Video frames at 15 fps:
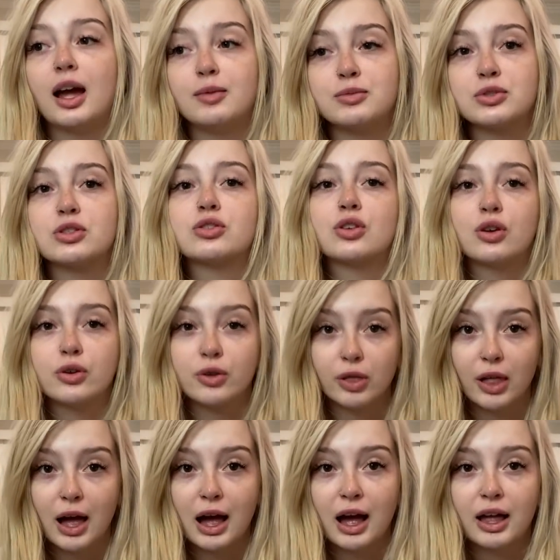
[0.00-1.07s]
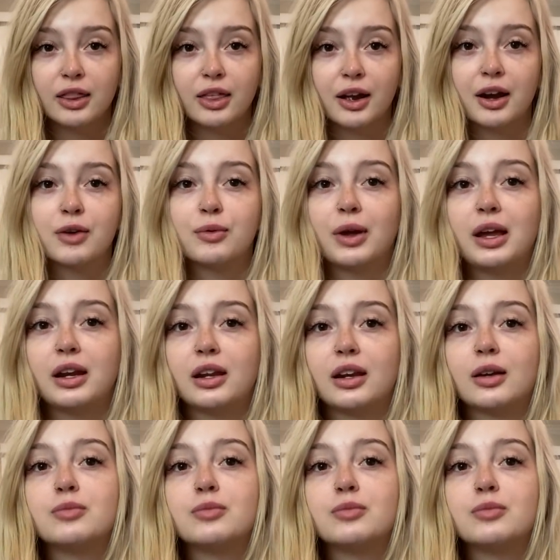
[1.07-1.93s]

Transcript: I'm so glad that I waited.